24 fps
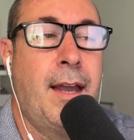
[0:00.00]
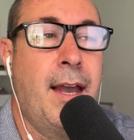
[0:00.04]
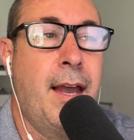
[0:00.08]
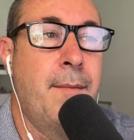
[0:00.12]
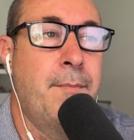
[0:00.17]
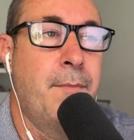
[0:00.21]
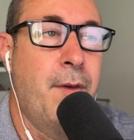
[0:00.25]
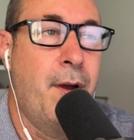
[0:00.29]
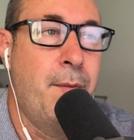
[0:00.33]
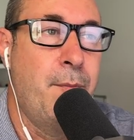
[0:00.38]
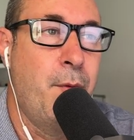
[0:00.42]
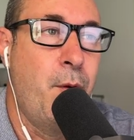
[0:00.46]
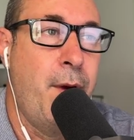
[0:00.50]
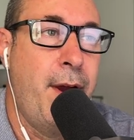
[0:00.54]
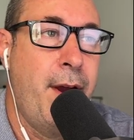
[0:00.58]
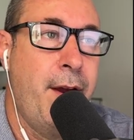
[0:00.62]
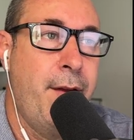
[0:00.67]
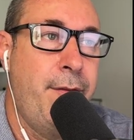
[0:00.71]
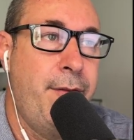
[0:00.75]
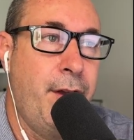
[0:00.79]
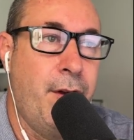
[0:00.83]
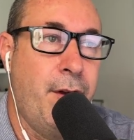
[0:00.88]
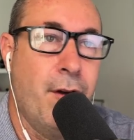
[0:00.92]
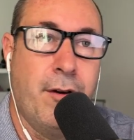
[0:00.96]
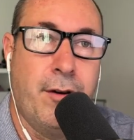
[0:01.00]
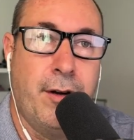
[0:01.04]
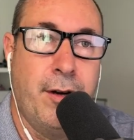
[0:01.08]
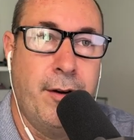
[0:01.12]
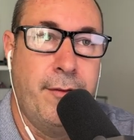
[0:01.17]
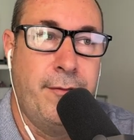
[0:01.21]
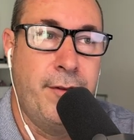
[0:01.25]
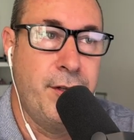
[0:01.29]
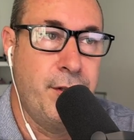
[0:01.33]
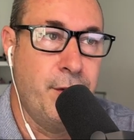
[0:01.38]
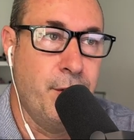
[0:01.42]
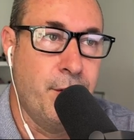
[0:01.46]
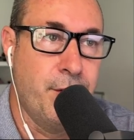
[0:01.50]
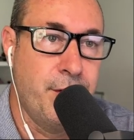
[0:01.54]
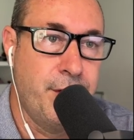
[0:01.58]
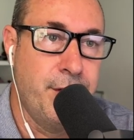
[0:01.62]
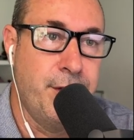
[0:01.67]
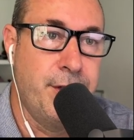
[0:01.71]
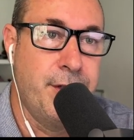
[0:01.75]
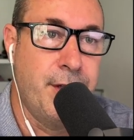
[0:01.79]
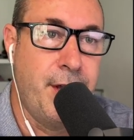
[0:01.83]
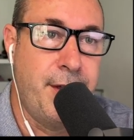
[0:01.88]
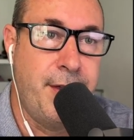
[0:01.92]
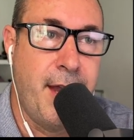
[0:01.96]
I'm aware of the cognitive
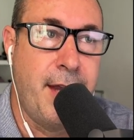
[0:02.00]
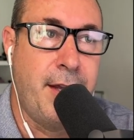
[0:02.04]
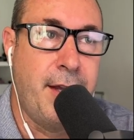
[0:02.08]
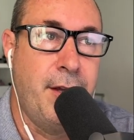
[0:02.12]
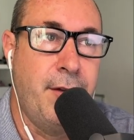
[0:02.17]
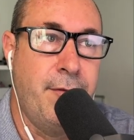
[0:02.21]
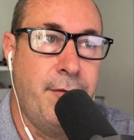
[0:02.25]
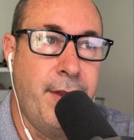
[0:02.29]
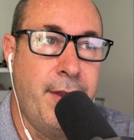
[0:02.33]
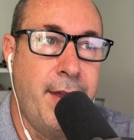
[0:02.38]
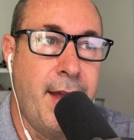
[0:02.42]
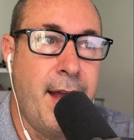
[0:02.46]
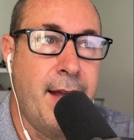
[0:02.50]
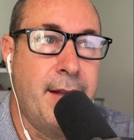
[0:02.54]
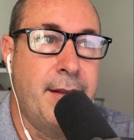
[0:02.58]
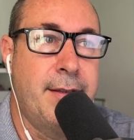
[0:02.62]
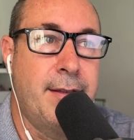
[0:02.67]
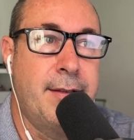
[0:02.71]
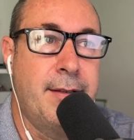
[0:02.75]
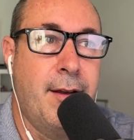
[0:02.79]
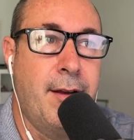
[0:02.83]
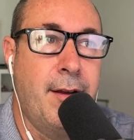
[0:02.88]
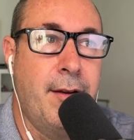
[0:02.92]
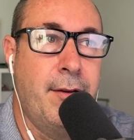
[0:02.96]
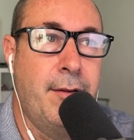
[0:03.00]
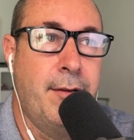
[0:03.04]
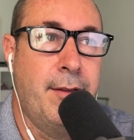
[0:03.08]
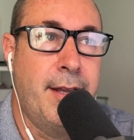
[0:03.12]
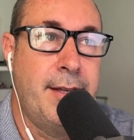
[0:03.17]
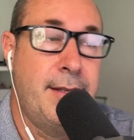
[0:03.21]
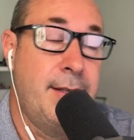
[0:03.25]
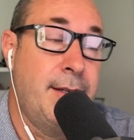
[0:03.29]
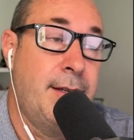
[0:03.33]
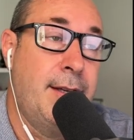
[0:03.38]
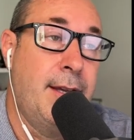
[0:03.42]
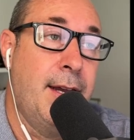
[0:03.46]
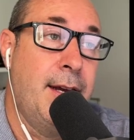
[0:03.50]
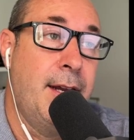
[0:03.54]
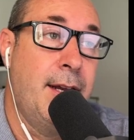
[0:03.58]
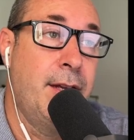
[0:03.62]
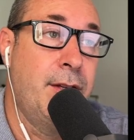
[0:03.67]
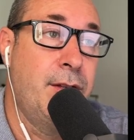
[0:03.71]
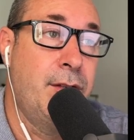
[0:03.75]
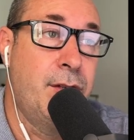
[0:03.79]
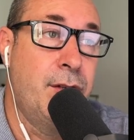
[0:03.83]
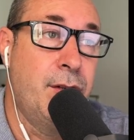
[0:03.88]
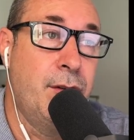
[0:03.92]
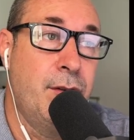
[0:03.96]
distortion, so thank you for that. So let's get
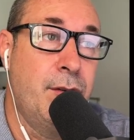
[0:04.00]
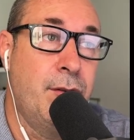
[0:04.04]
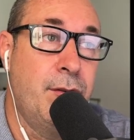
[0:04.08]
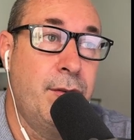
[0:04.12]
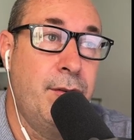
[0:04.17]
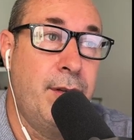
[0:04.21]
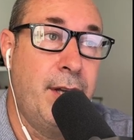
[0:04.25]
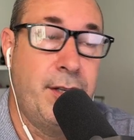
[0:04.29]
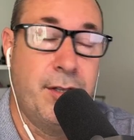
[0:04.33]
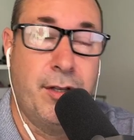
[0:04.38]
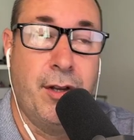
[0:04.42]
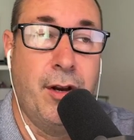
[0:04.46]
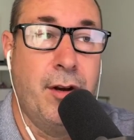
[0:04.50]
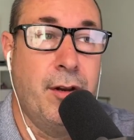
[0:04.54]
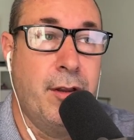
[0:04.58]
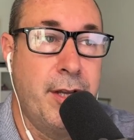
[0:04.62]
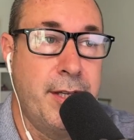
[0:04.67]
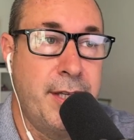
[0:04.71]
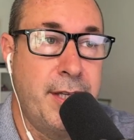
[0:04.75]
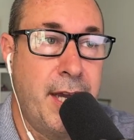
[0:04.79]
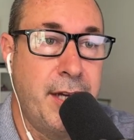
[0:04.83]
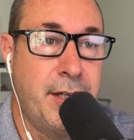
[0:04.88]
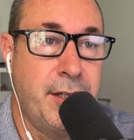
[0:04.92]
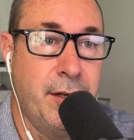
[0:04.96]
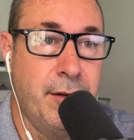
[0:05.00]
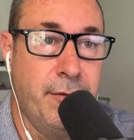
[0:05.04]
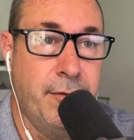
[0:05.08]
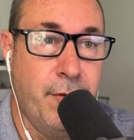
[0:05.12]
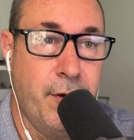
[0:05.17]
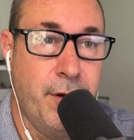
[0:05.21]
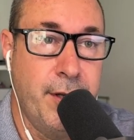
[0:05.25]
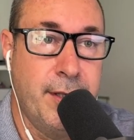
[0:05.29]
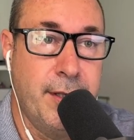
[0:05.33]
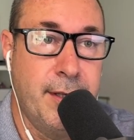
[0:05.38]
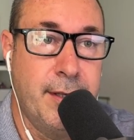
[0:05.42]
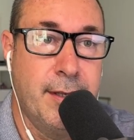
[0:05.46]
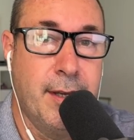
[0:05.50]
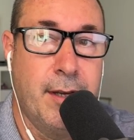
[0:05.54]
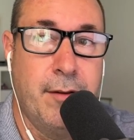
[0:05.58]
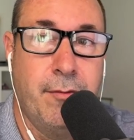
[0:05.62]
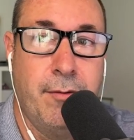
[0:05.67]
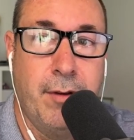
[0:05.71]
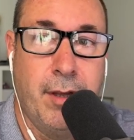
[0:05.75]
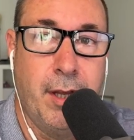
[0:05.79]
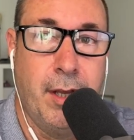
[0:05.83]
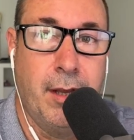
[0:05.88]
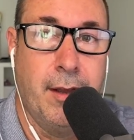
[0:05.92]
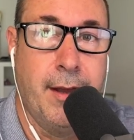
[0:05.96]
into externalization of voices.
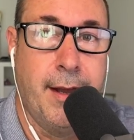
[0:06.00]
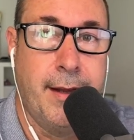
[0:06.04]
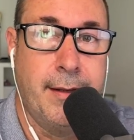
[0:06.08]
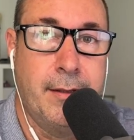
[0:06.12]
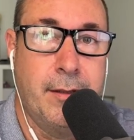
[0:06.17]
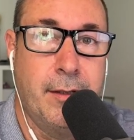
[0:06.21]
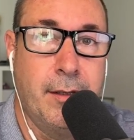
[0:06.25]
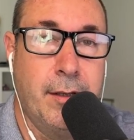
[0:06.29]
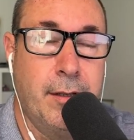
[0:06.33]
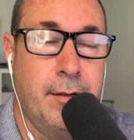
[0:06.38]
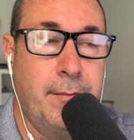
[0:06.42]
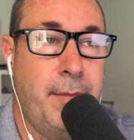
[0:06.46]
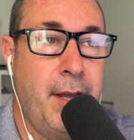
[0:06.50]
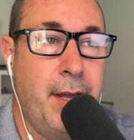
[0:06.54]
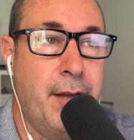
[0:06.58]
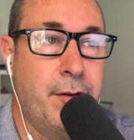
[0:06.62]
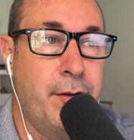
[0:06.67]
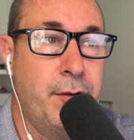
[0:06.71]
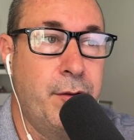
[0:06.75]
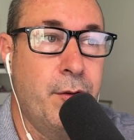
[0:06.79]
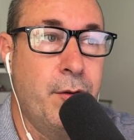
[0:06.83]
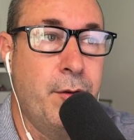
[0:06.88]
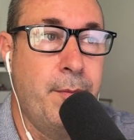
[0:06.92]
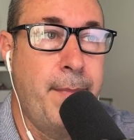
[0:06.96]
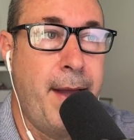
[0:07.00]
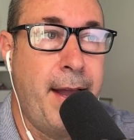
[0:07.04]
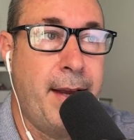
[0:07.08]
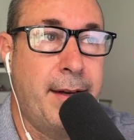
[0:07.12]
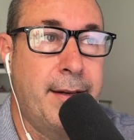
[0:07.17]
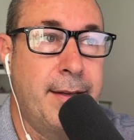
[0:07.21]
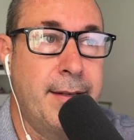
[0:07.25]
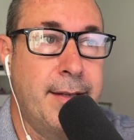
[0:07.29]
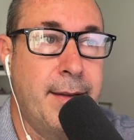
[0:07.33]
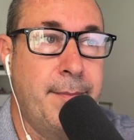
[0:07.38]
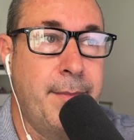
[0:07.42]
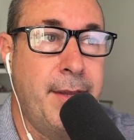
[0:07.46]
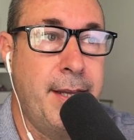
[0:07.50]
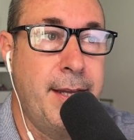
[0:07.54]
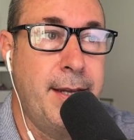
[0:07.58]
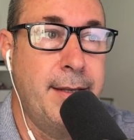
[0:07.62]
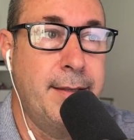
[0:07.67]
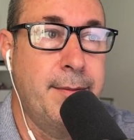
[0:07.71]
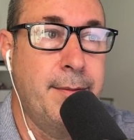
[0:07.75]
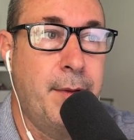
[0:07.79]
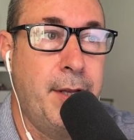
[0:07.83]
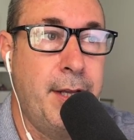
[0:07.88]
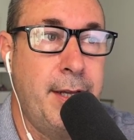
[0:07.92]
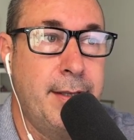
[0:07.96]
I'd really like to be able to talk back to some of
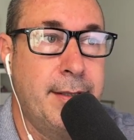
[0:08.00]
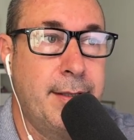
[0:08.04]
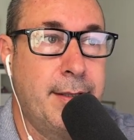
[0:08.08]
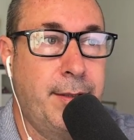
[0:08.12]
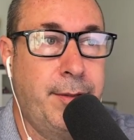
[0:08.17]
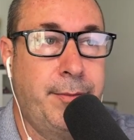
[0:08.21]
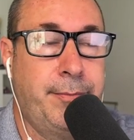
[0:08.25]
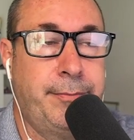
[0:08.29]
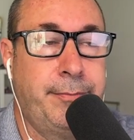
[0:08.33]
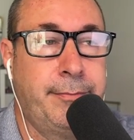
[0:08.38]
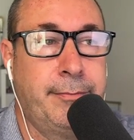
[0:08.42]
these, please.